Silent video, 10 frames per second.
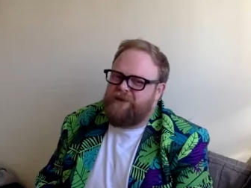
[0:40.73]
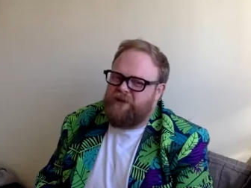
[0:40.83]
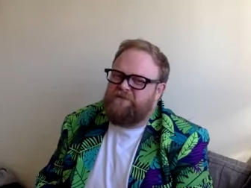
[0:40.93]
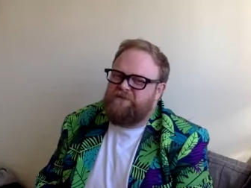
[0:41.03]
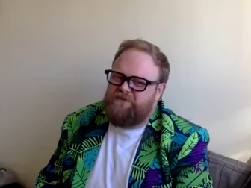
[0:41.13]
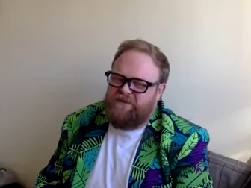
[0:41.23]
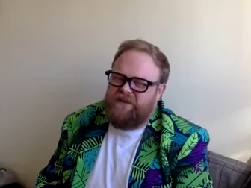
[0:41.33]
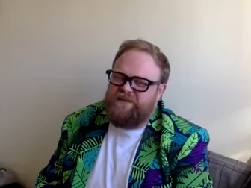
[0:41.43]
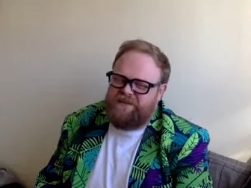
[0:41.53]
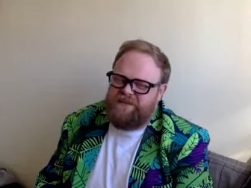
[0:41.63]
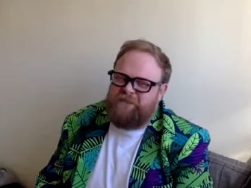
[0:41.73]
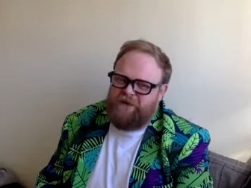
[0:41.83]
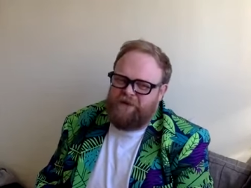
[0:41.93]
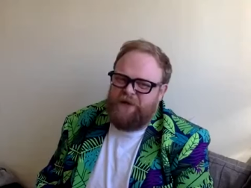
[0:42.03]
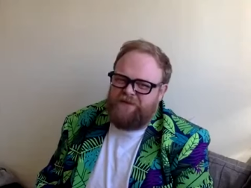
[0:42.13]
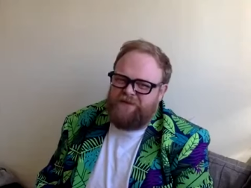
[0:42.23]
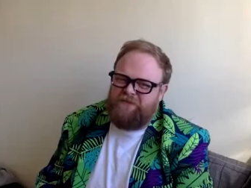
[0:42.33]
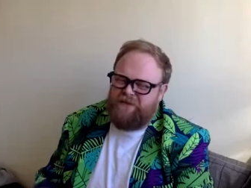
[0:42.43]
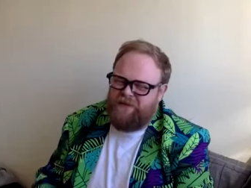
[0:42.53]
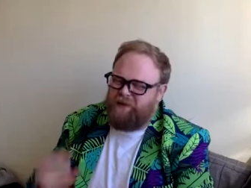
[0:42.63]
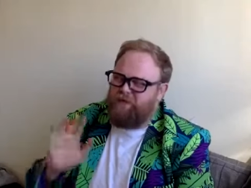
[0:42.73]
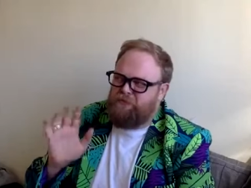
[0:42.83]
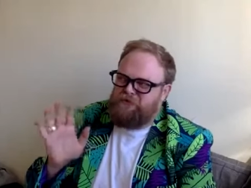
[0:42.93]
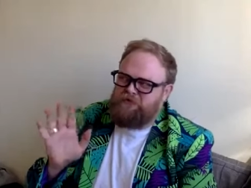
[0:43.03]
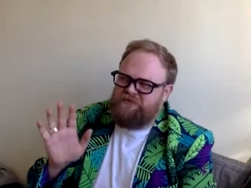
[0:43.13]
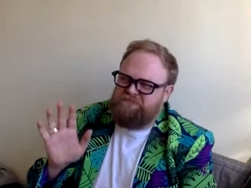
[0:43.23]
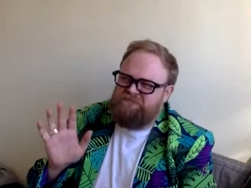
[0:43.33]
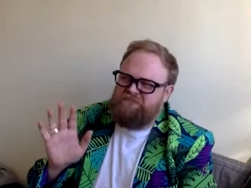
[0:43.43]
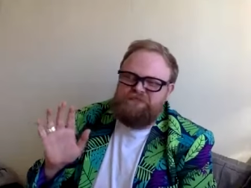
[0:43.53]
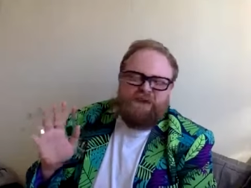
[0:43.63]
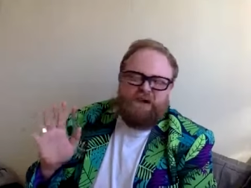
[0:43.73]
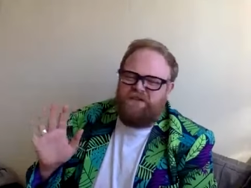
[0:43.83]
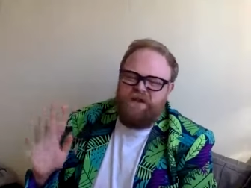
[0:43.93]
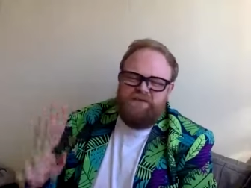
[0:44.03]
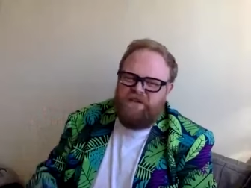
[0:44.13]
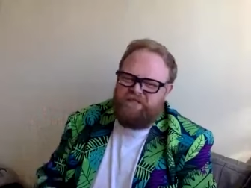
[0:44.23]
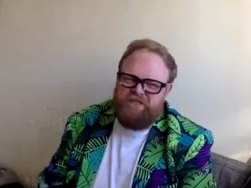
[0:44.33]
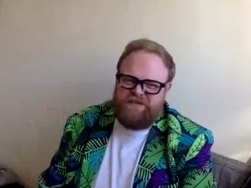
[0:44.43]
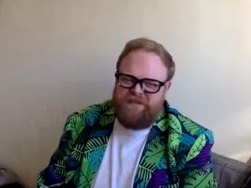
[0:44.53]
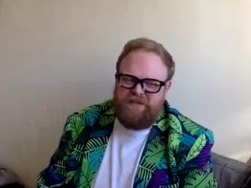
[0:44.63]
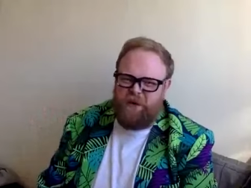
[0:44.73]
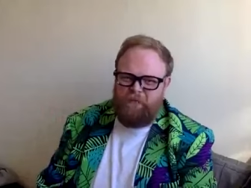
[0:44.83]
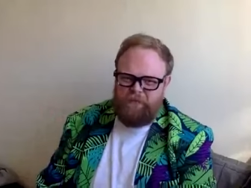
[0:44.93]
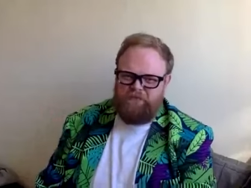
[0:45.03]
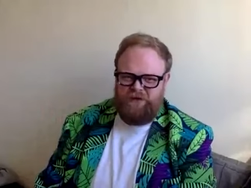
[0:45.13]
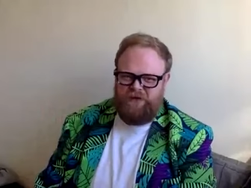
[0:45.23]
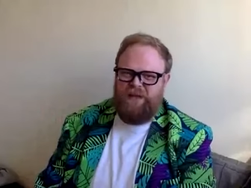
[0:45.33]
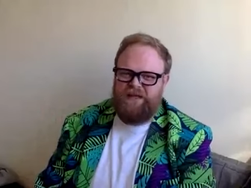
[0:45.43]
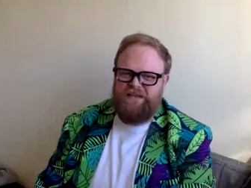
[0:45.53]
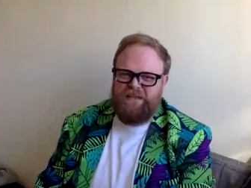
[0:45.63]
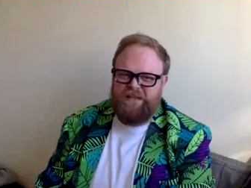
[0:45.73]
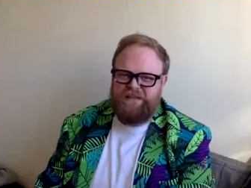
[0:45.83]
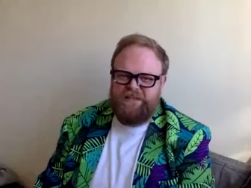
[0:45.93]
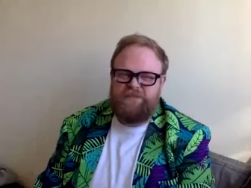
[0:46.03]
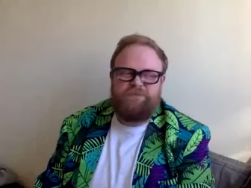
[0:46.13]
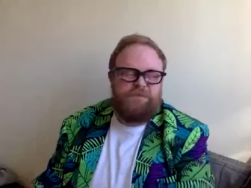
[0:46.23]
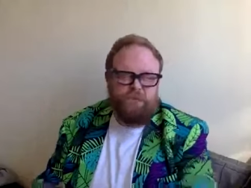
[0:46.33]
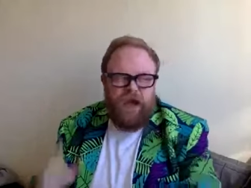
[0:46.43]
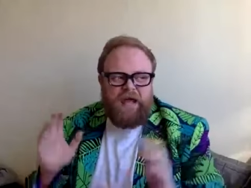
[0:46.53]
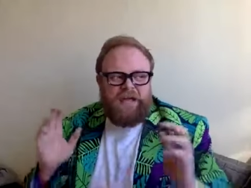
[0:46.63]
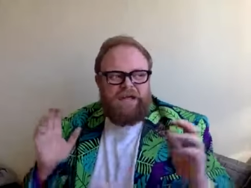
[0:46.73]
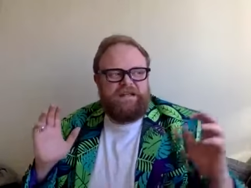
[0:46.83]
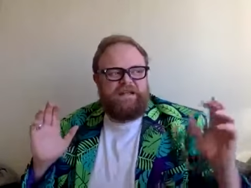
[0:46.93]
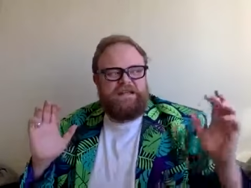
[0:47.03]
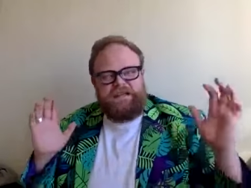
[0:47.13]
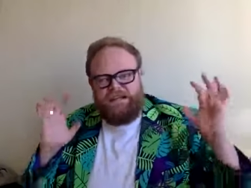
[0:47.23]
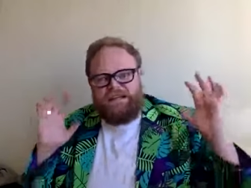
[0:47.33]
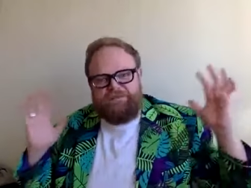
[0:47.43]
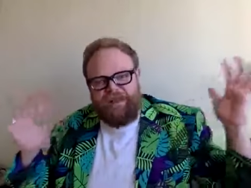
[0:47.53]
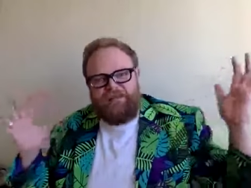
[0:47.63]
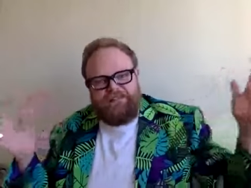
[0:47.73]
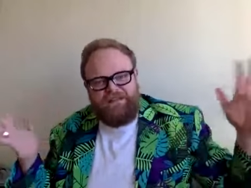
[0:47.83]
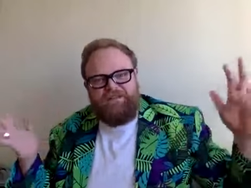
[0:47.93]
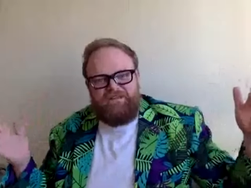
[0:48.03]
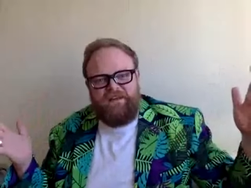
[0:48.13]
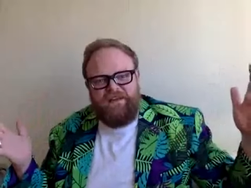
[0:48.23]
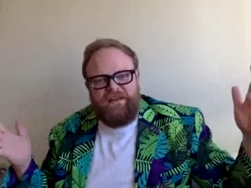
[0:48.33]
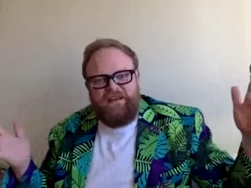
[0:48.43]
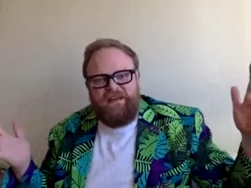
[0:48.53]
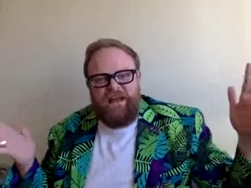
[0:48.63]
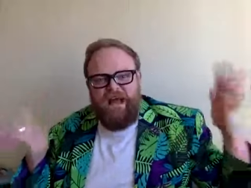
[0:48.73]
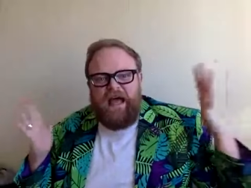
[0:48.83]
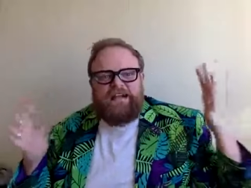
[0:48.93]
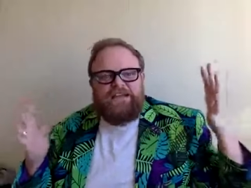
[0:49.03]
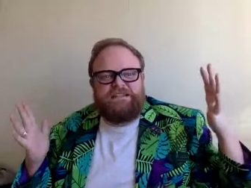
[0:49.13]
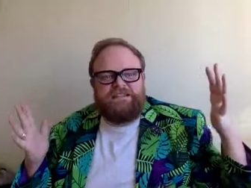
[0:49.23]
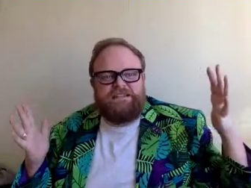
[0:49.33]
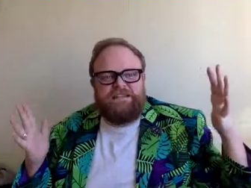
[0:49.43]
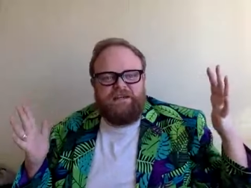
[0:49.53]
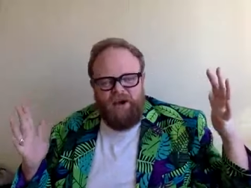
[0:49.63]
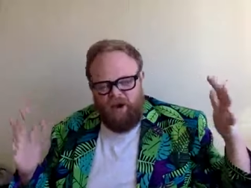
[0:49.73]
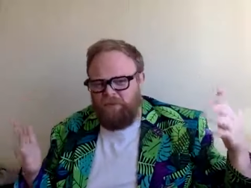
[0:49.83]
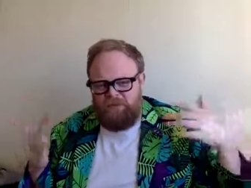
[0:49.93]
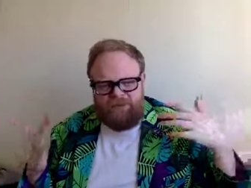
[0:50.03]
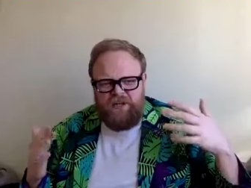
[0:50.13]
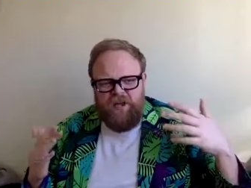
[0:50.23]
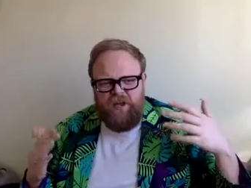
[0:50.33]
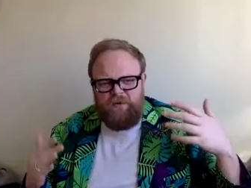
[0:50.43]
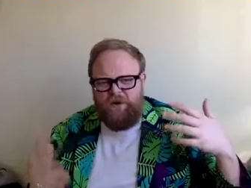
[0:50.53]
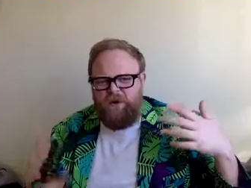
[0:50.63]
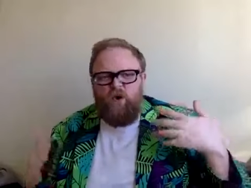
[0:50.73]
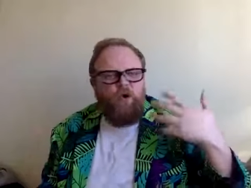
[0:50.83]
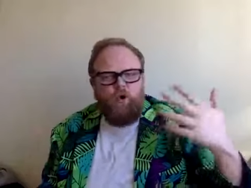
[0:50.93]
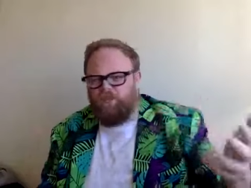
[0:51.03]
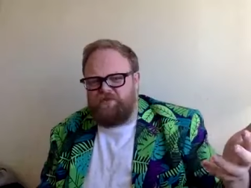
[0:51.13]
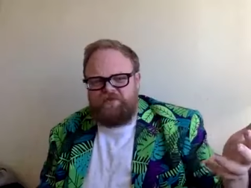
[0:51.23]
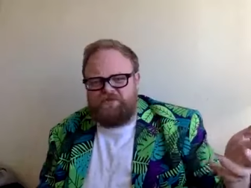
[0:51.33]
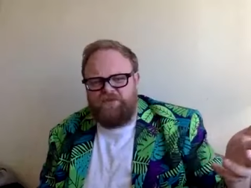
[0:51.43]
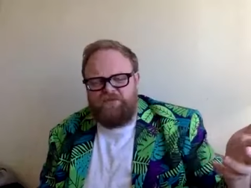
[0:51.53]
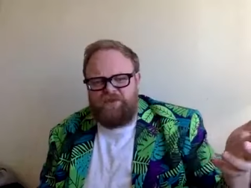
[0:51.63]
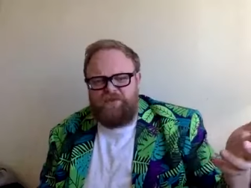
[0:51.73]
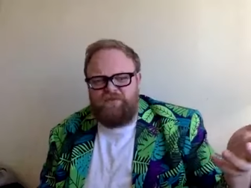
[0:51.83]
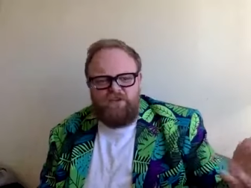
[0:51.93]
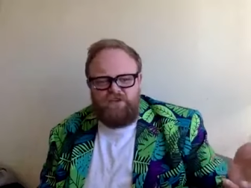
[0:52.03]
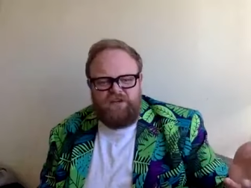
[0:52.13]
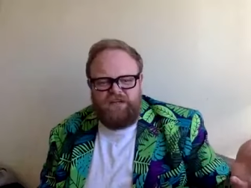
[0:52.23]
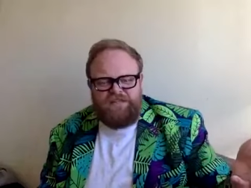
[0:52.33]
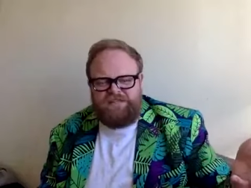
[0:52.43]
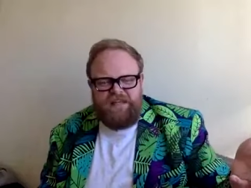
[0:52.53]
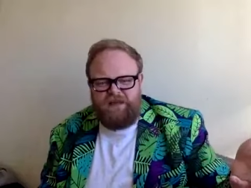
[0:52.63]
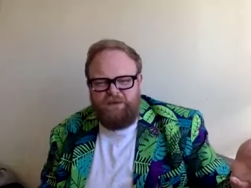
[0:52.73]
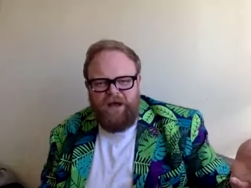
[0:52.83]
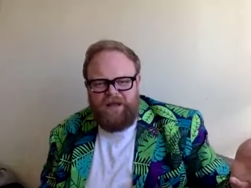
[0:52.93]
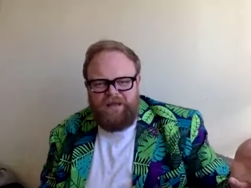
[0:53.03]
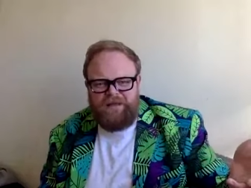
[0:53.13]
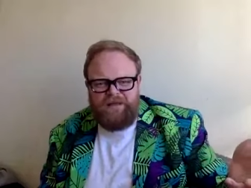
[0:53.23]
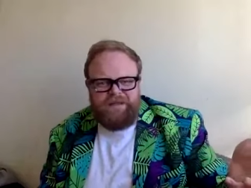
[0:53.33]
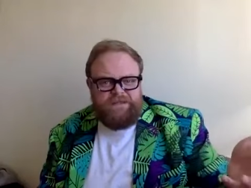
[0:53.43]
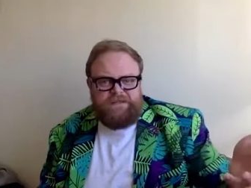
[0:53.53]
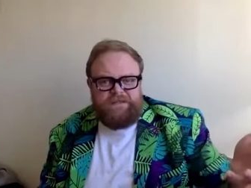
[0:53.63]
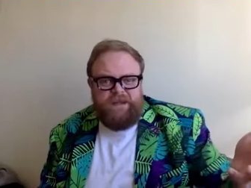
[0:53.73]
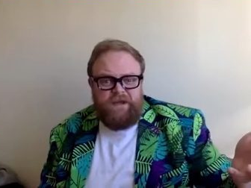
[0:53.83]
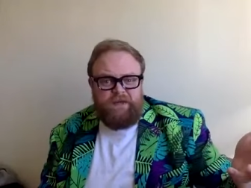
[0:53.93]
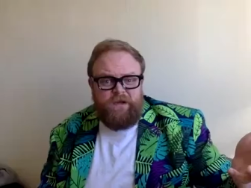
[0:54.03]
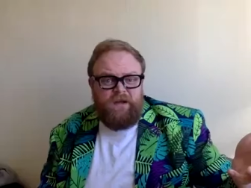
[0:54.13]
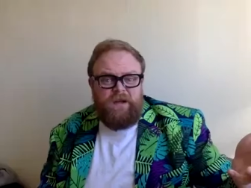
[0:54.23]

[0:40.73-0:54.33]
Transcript: you'll have defeated the man who knows everything. But I don't think that's going to happen really, is it? Because my brain is massive and I'm going to know all the stuff that you've got on your list anyway. So, are